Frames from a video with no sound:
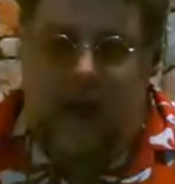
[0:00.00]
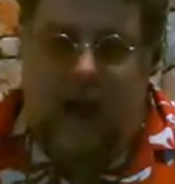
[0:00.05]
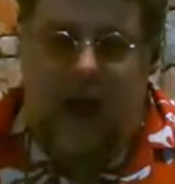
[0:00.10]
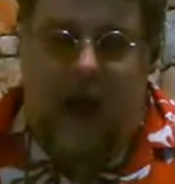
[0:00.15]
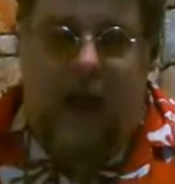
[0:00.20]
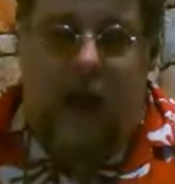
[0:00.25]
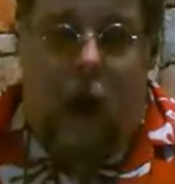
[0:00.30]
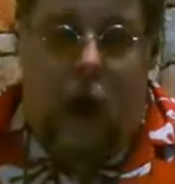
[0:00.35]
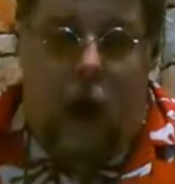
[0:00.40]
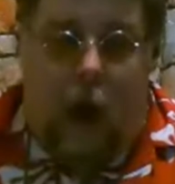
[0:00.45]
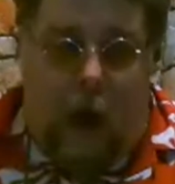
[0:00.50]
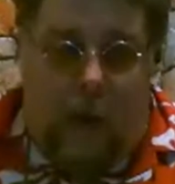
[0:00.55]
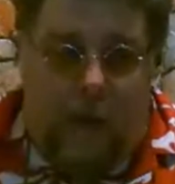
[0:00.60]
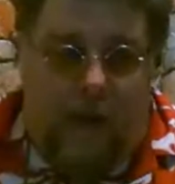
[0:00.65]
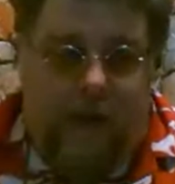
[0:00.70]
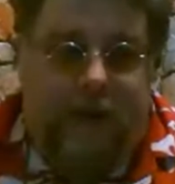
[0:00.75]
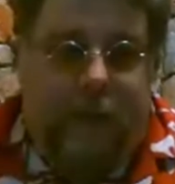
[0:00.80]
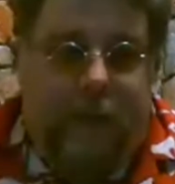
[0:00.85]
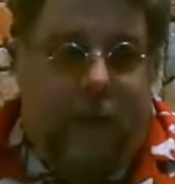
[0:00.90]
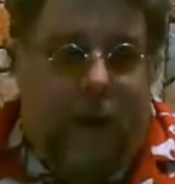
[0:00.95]
I
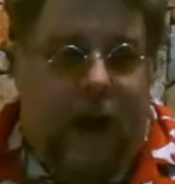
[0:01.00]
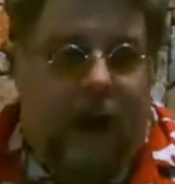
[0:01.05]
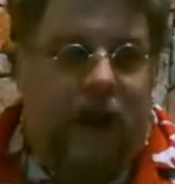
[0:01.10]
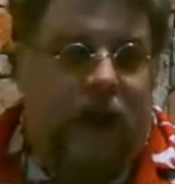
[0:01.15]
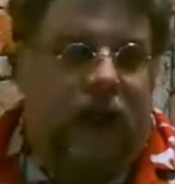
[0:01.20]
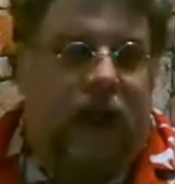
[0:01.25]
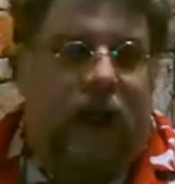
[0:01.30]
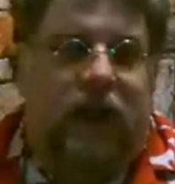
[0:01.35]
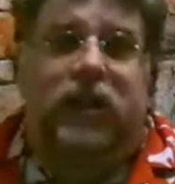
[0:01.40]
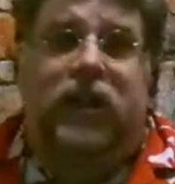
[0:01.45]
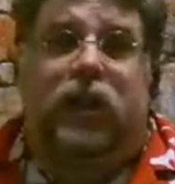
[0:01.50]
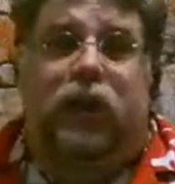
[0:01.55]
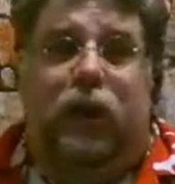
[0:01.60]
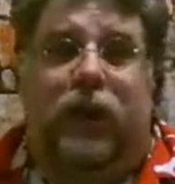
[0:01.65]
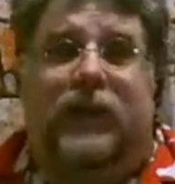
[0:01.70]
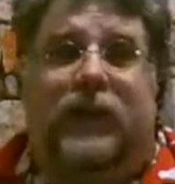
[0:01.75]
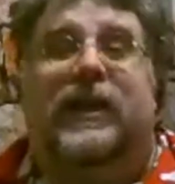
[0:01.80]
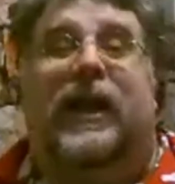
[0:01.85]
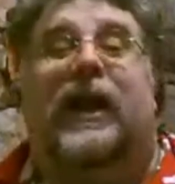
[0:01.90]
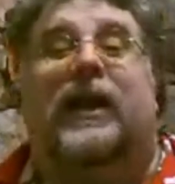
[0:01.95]
almost apologized for
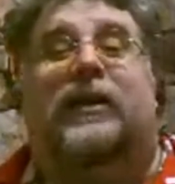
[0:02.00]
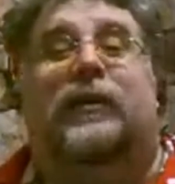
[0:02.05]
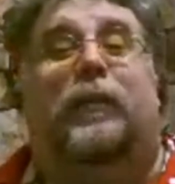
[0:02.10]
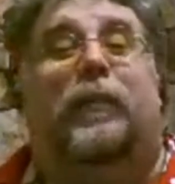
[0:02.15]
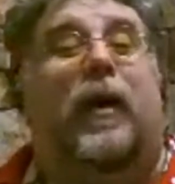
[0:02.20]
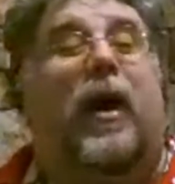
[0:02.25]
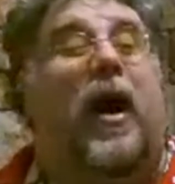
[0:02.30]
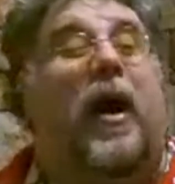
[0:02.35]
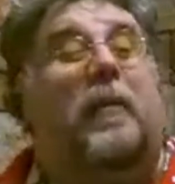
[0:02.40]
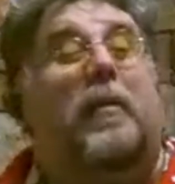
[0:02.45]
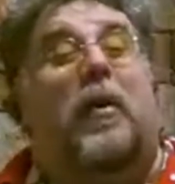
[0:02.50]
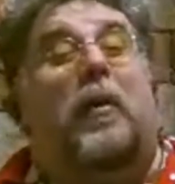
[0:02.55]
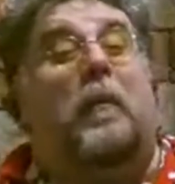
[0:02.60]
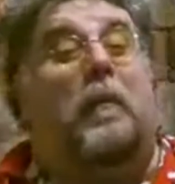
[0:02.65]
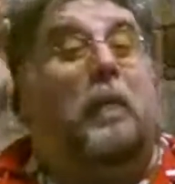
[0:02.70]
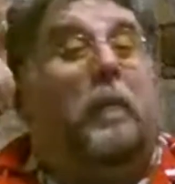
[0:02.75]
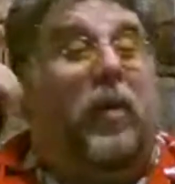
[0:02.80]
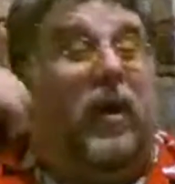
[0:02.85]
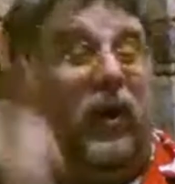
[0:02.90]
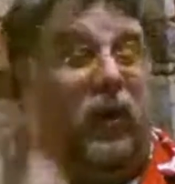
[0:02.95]
doing that to Bob,
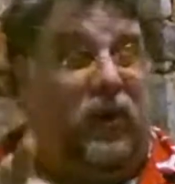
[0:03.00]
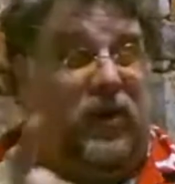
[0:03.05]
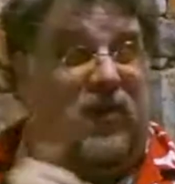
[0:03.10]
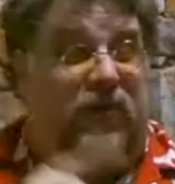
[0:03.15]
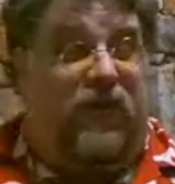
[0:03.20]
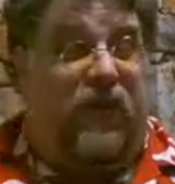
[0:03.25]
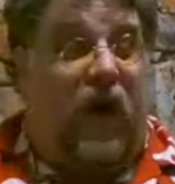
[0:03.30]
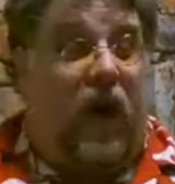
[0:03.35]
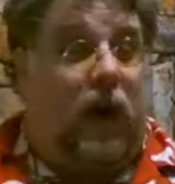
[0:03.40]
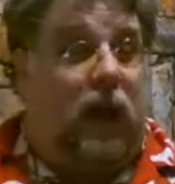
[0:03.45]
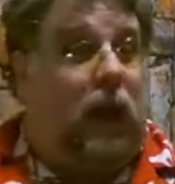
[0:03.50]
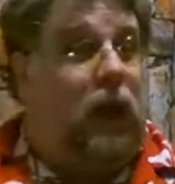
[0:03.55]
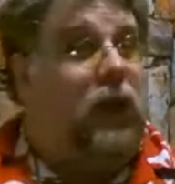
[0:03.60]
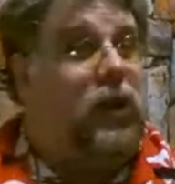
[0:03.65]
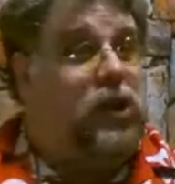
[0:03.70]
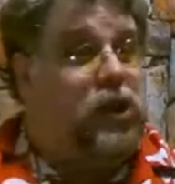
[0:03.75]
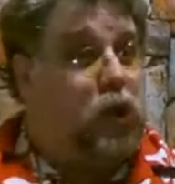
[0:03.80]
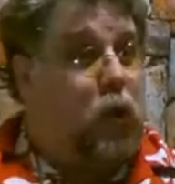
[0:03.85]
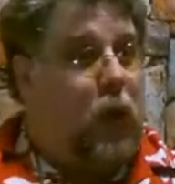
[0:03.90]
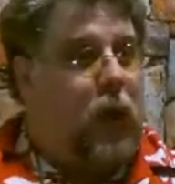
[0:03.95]
but it was funny,
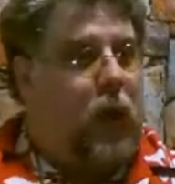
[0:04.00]
so